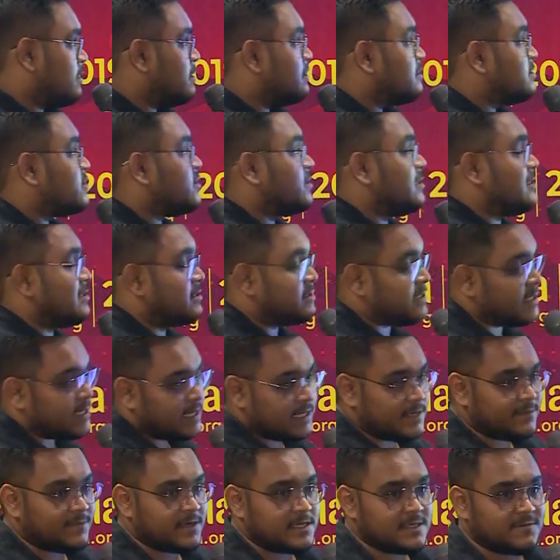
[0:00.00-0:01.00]
So the
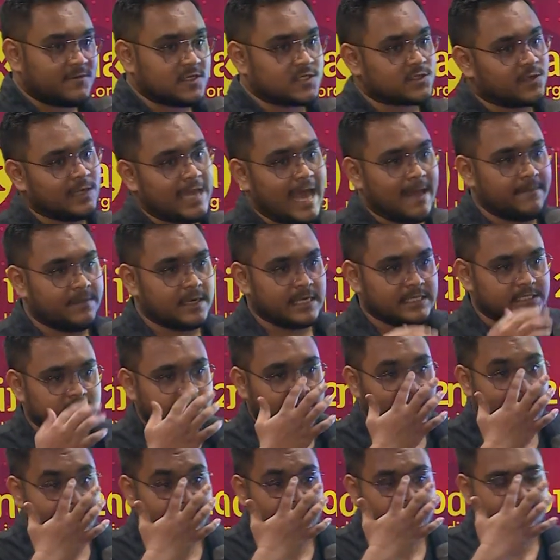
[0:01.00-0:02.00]
third one was
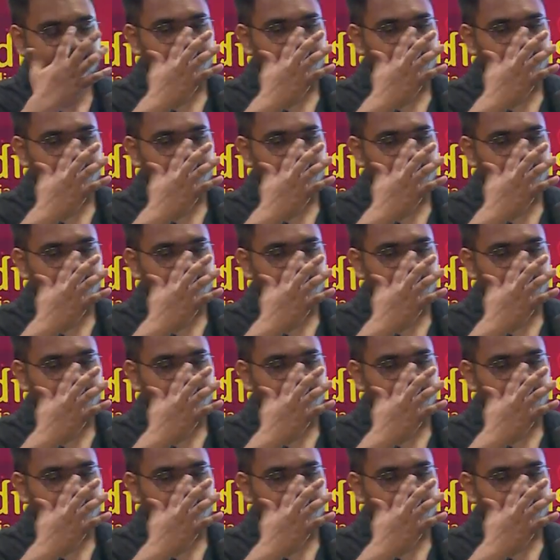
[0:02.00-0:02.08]
collaboration. I mean,